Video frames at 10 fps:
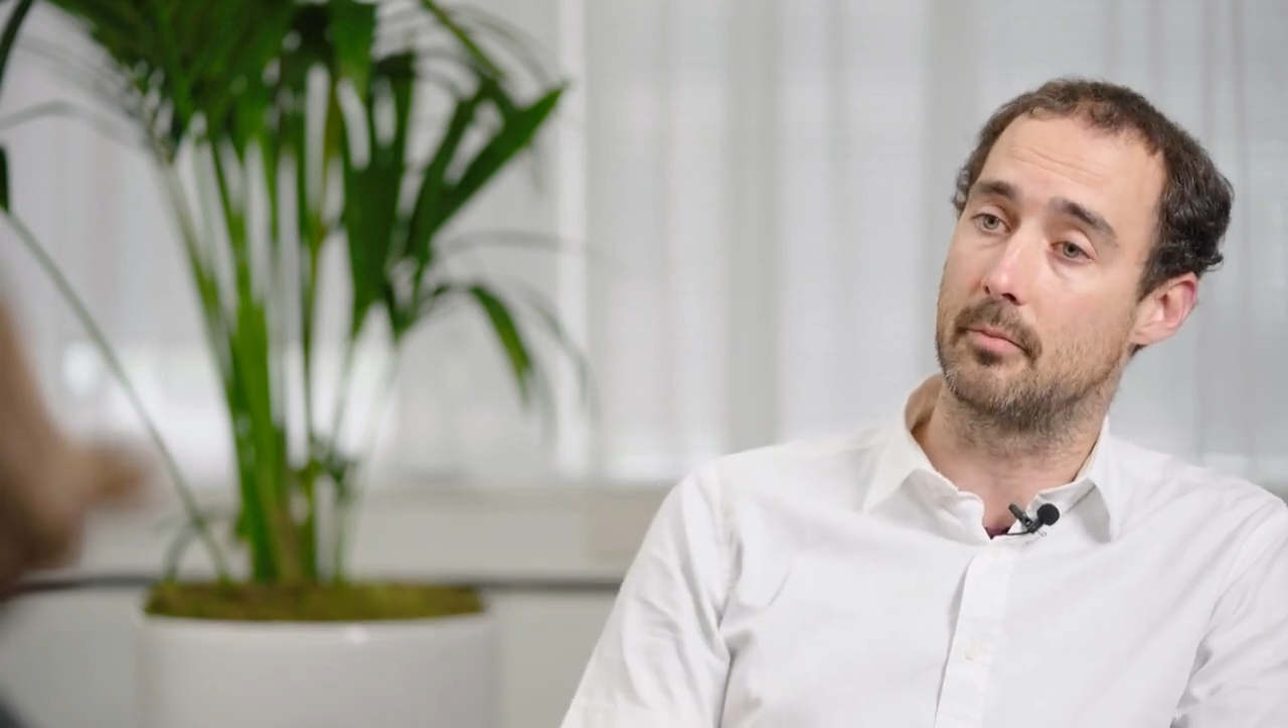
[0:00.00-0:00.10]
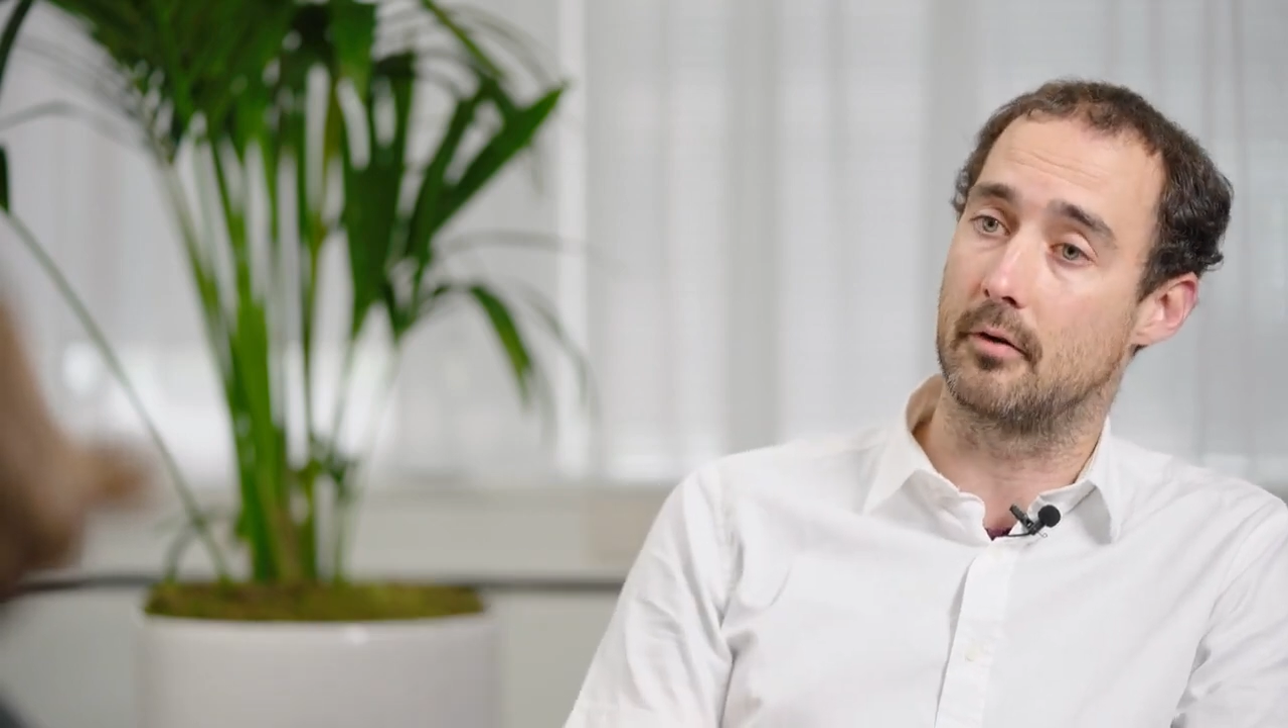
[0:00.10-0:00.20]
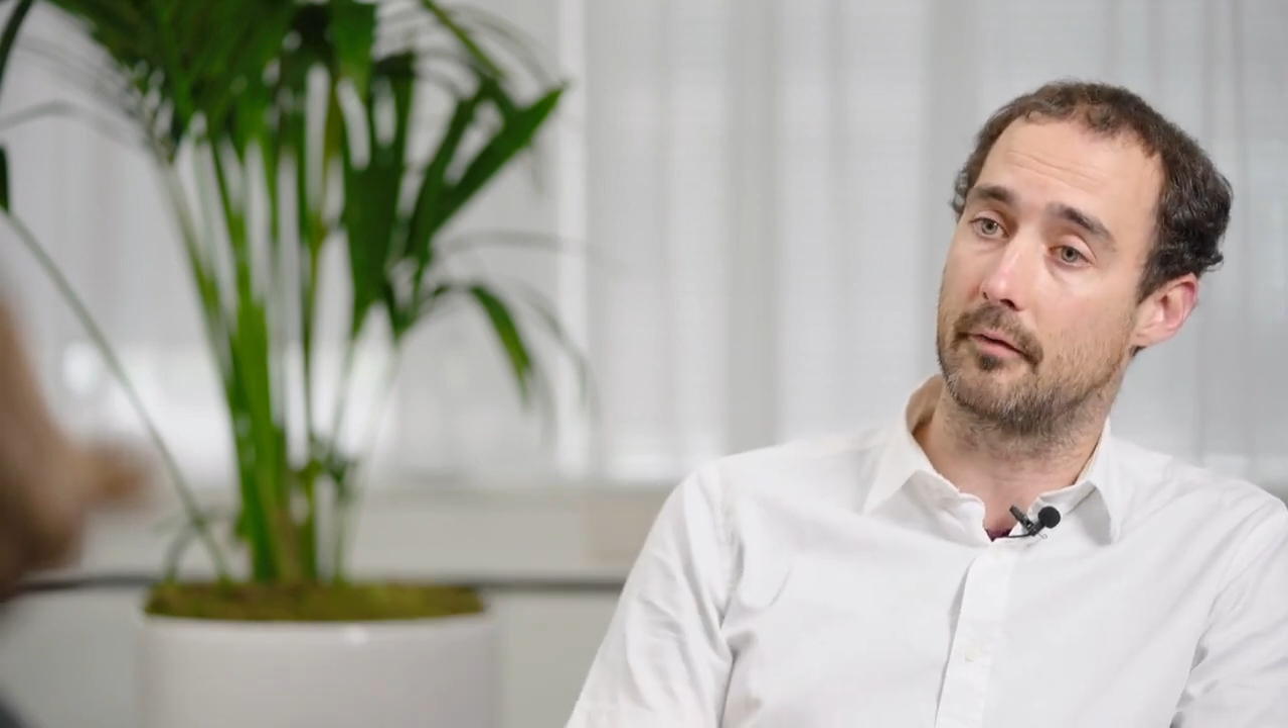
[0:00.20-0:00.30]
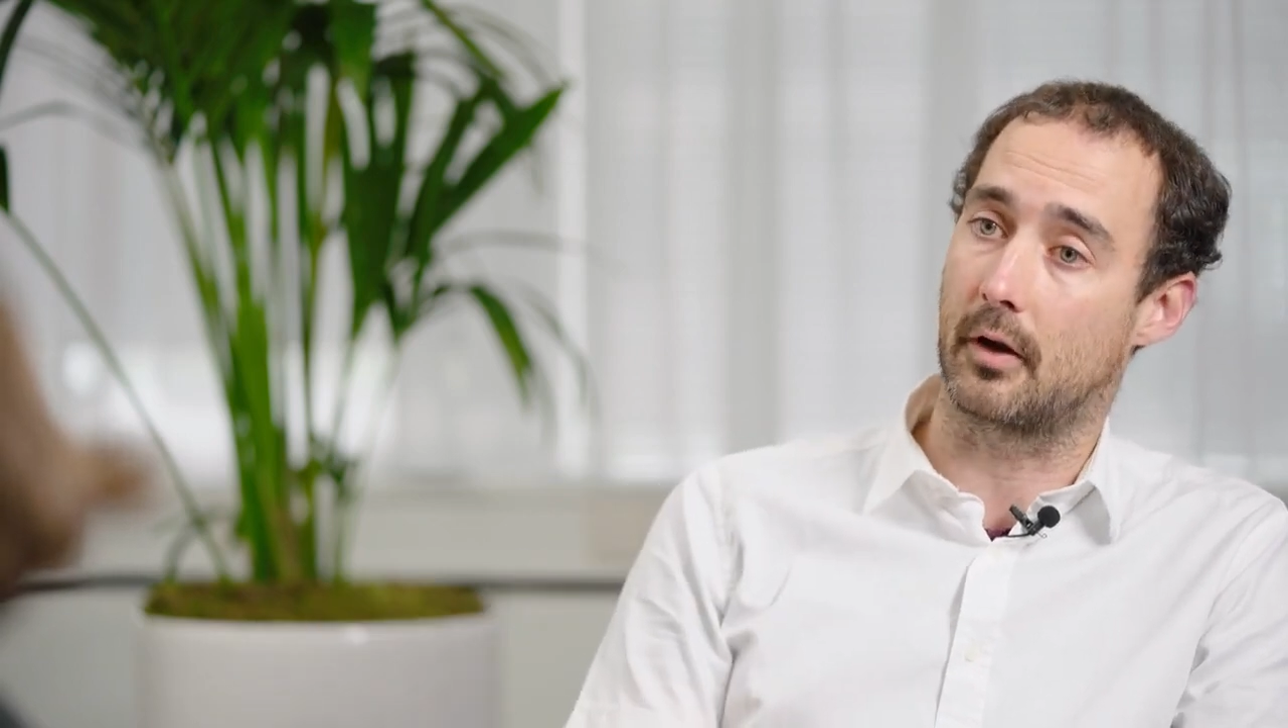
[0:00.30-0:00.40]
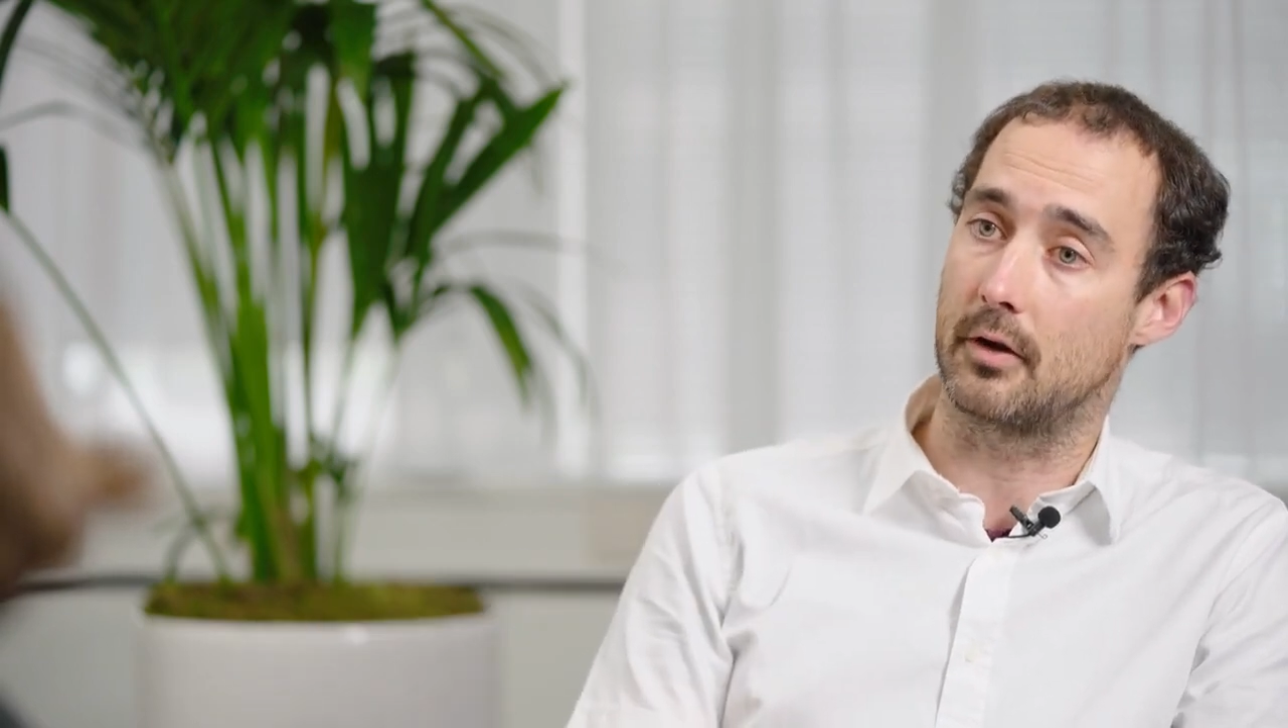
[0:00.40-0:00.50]

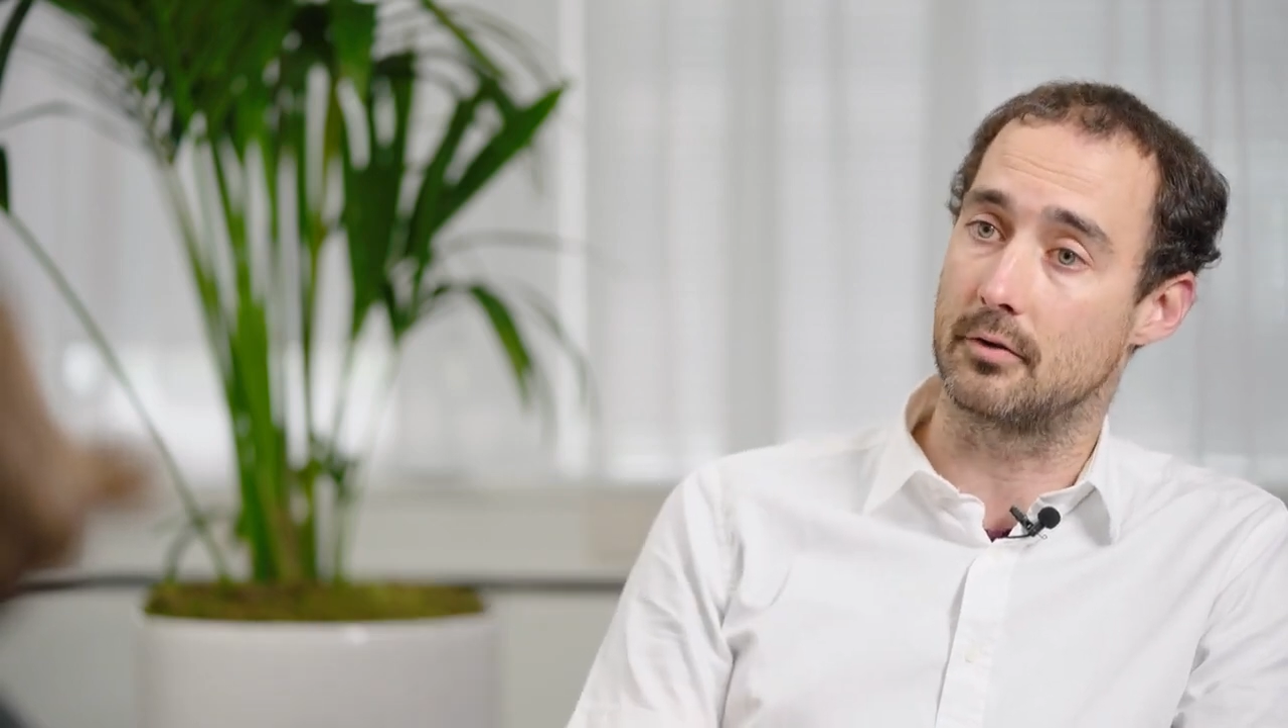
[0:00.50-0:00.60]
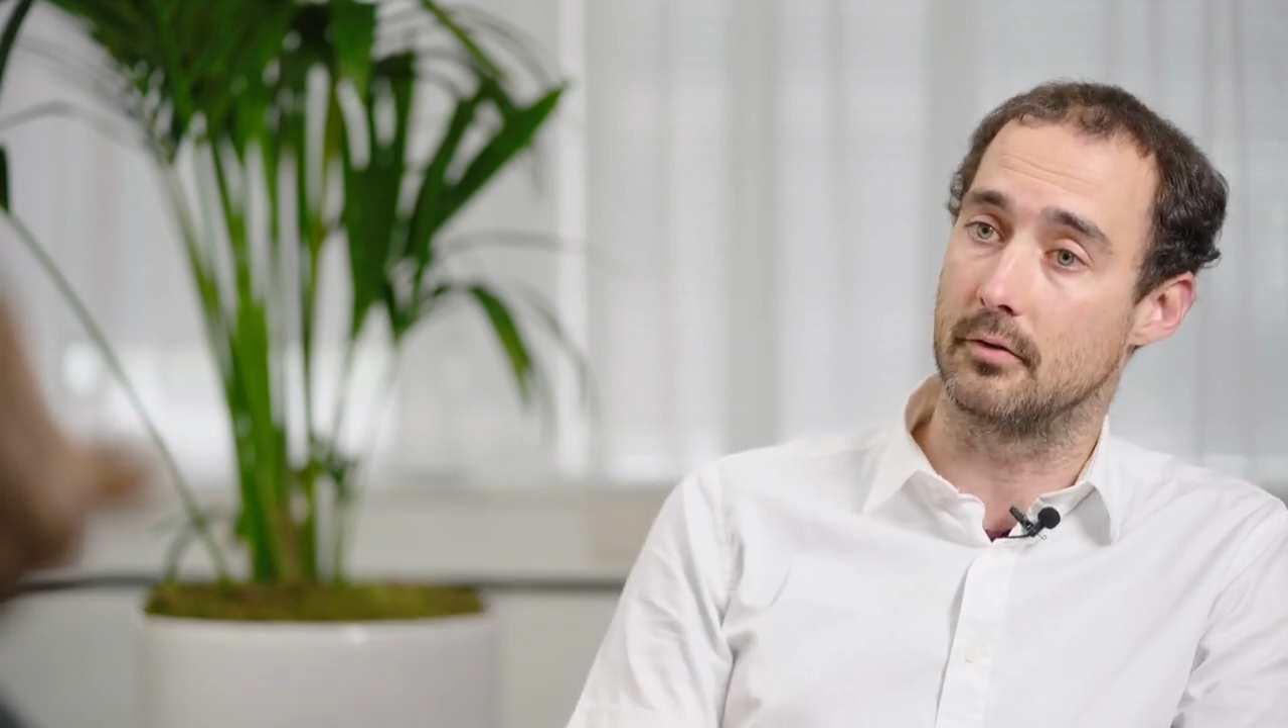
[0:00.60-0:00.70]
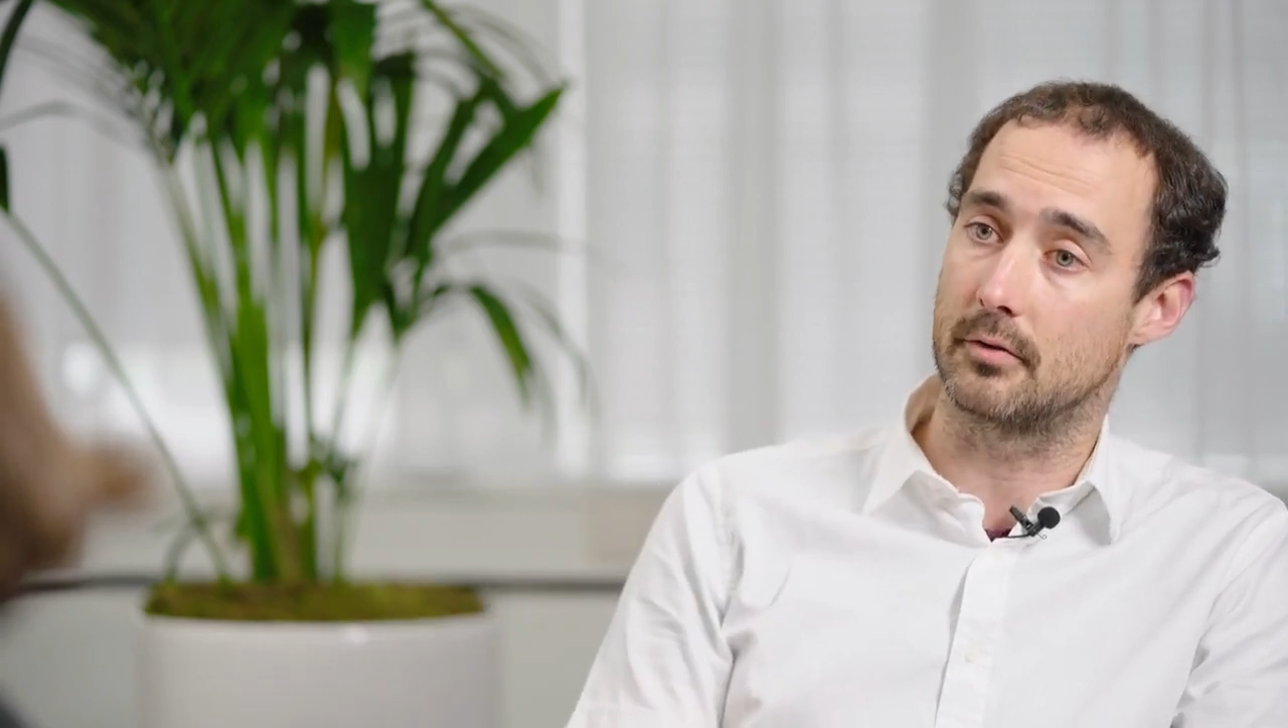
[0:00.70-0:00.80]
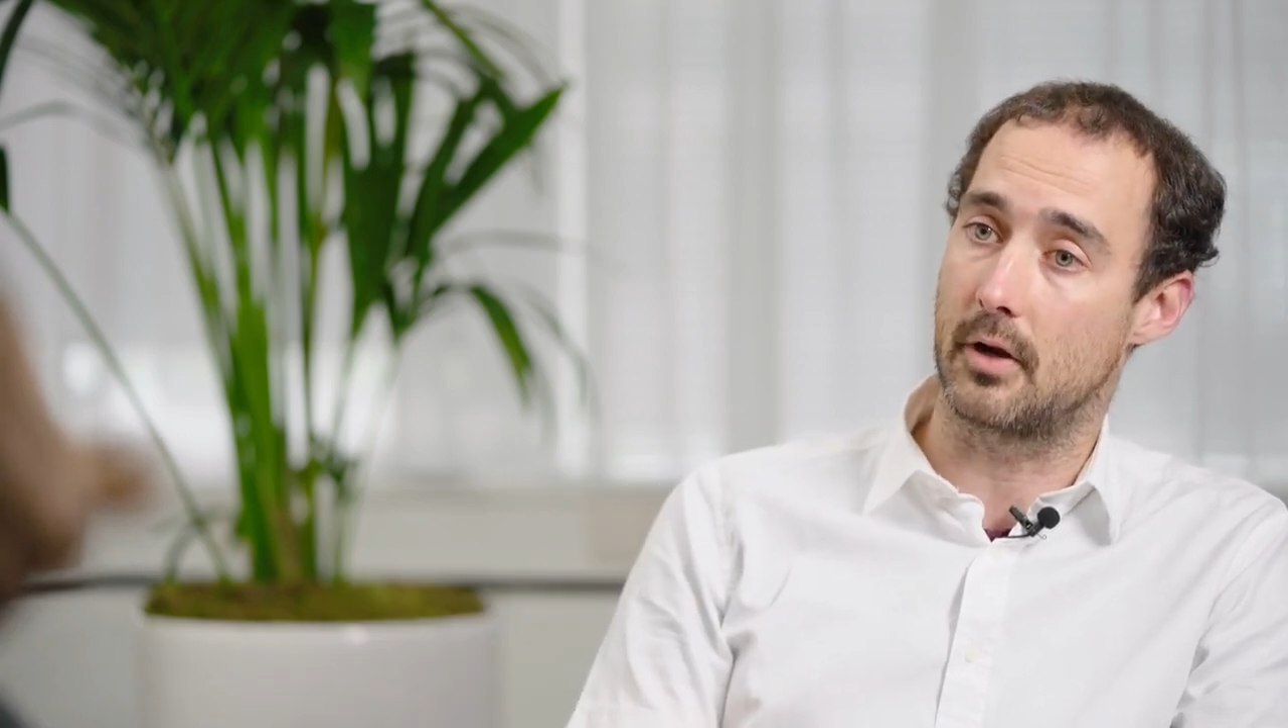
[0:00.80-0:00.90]
purifications